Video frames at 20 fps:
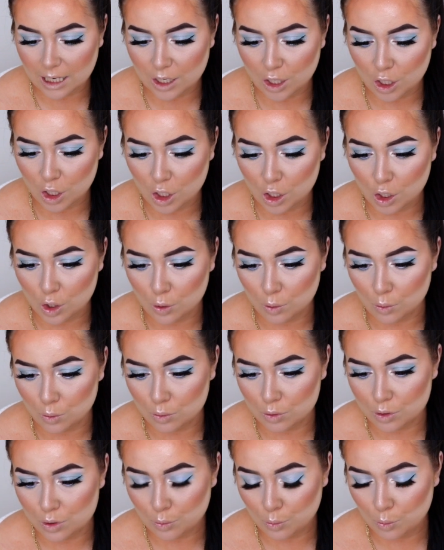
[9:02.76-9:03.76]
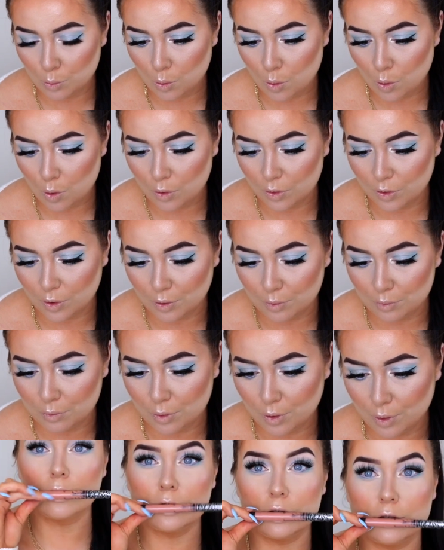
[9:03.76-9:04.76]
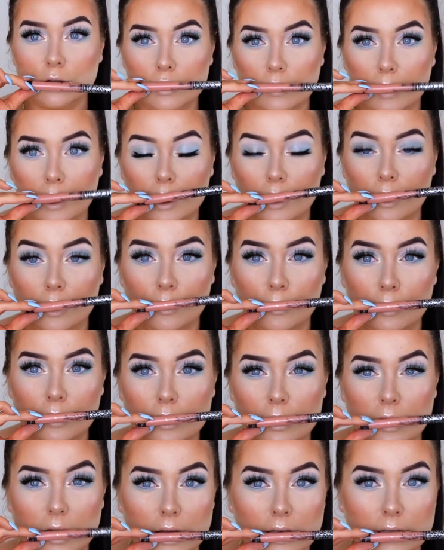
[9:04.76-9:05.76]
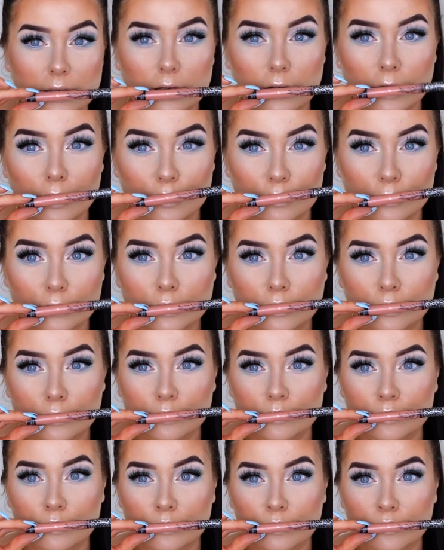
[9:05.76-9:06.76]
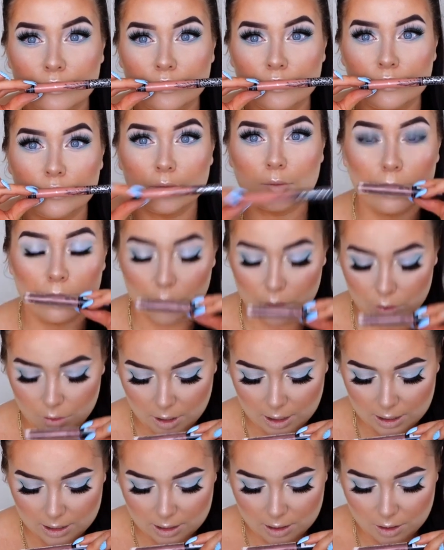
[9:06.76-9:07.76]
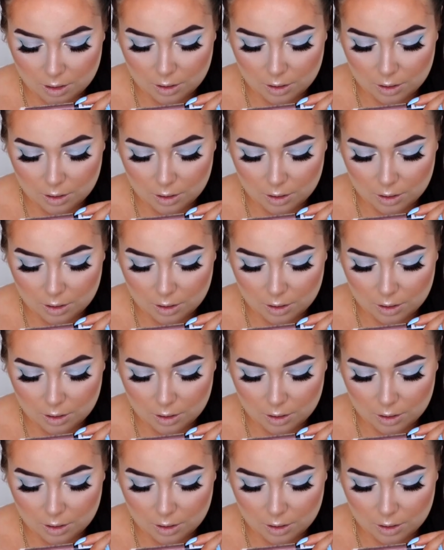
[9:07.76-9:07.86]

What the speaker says: a nude. What nude, though? Do I go this nude or this